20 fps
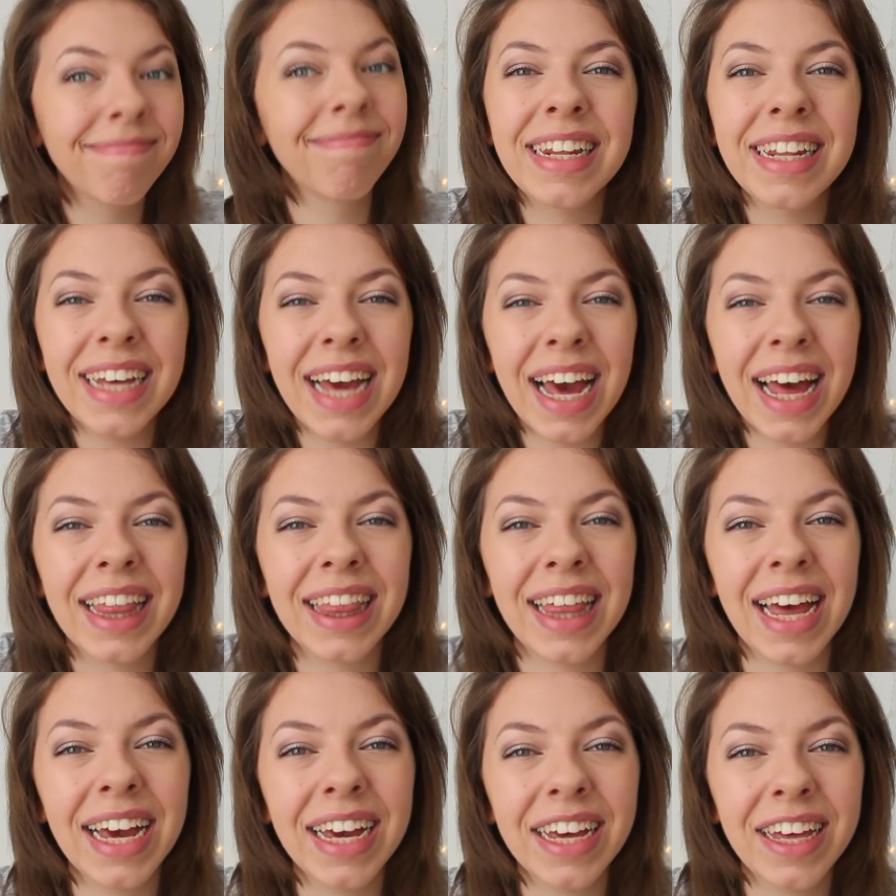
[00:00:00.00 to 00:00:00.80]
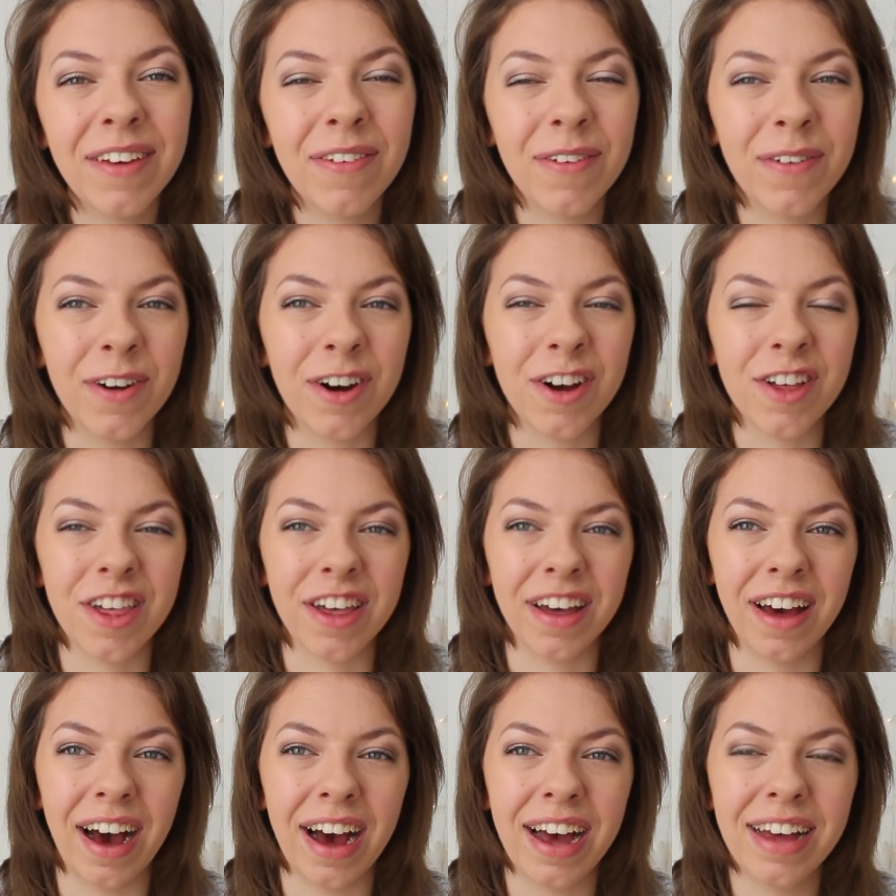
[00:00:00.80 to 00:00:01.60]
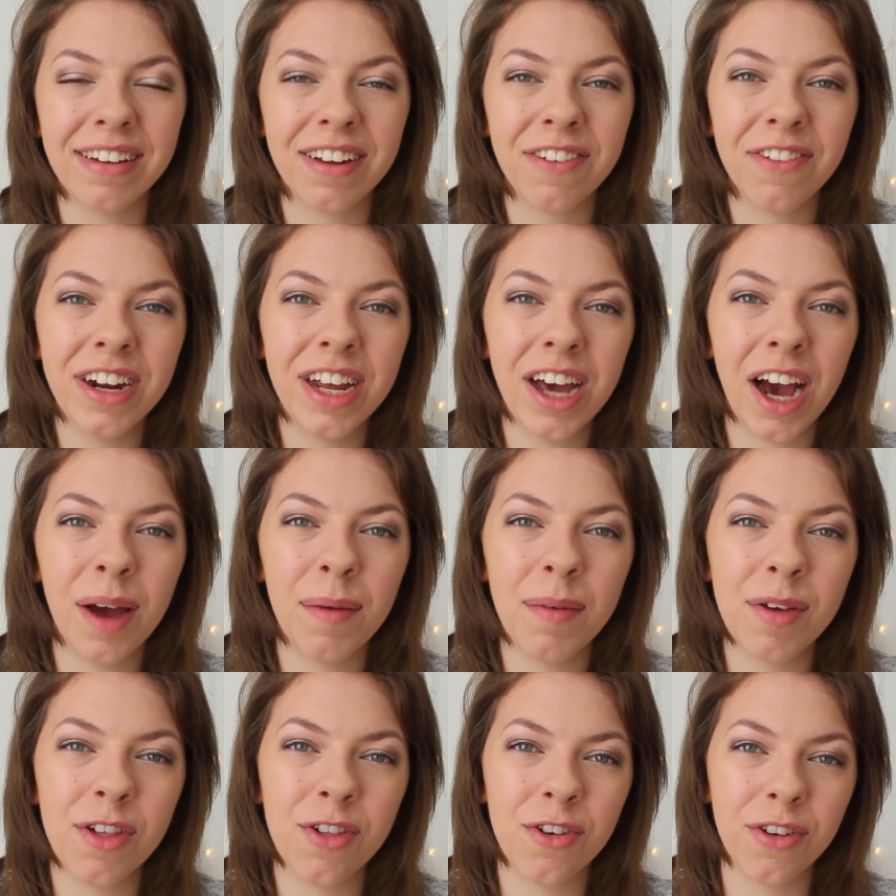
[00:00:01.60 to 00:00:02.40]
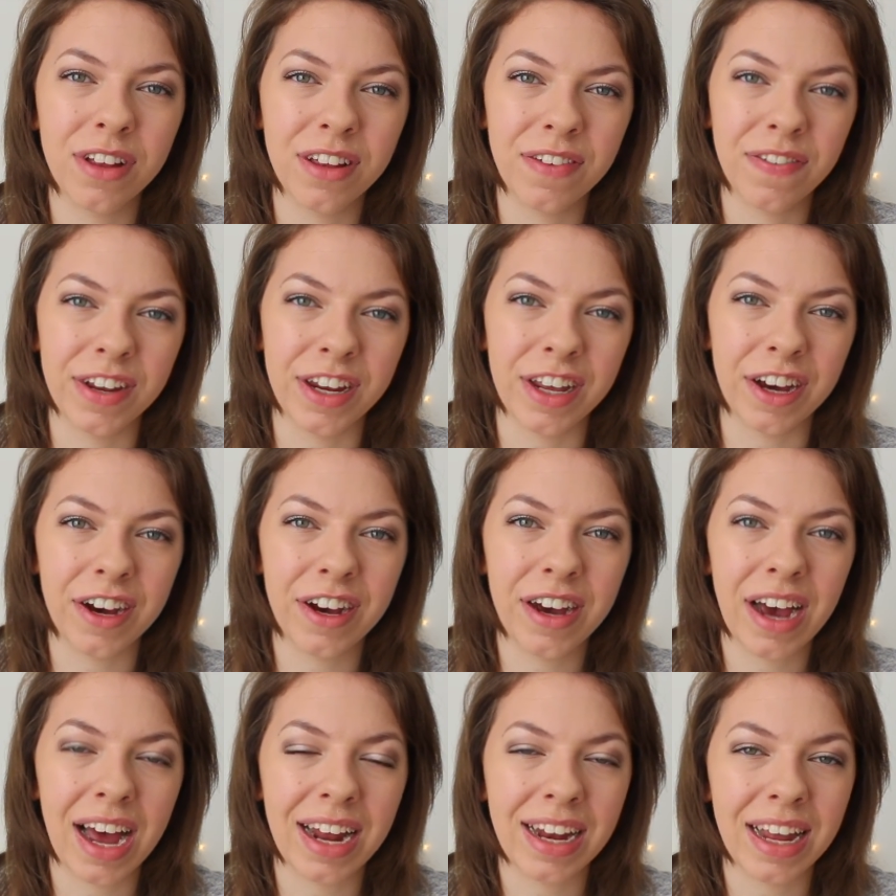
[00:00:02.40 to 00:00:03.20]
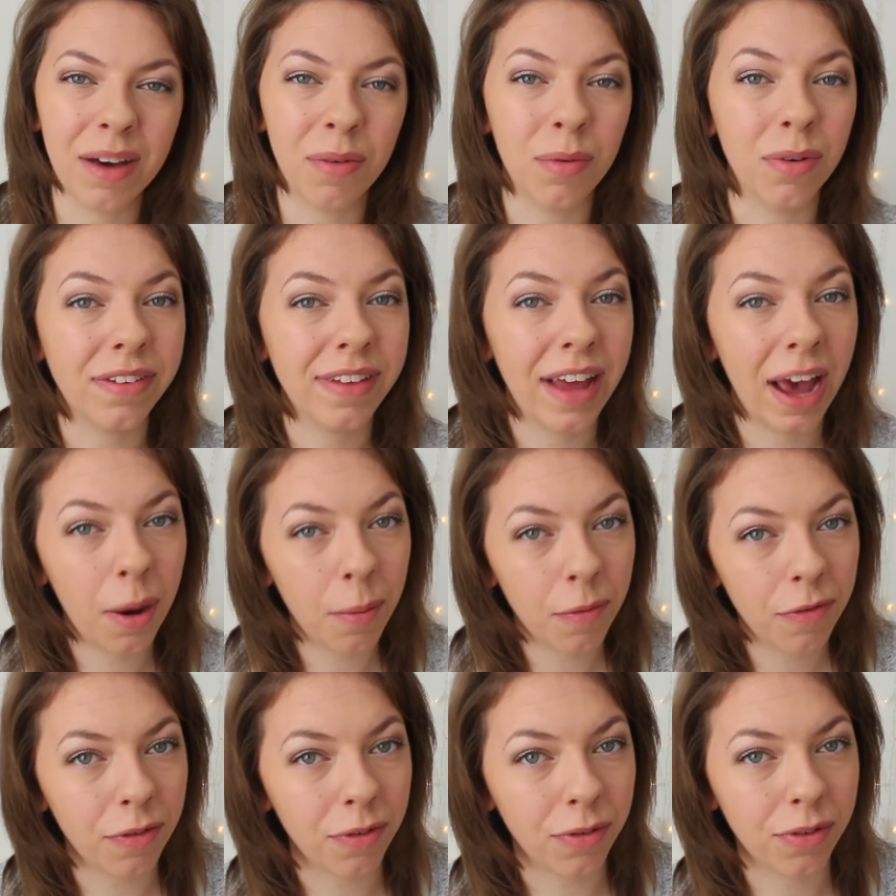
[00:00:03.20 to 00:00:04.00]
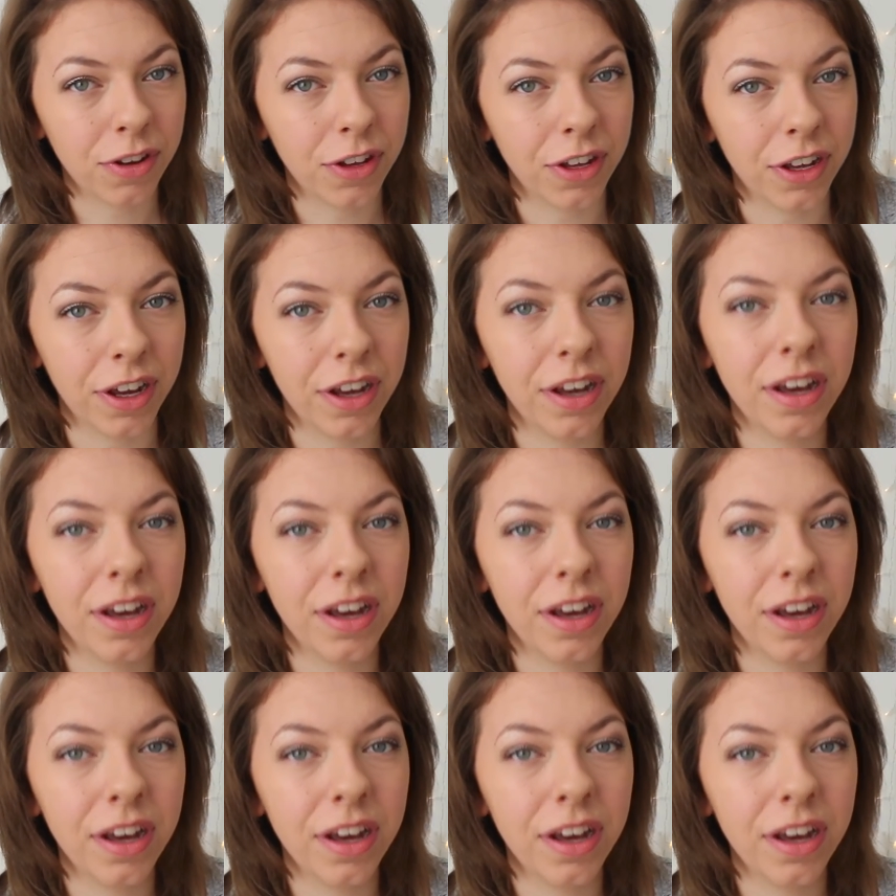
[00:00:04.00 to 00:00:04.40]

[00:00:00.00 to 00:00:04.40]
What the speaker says: So yeah, thank you for watching, guys. I really hope you enjoyed this video and it was helpful to you.